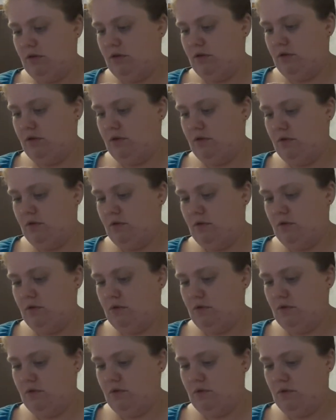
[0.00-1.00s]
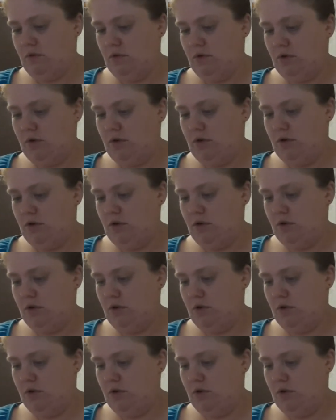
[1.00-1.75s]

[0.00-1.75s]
(silence)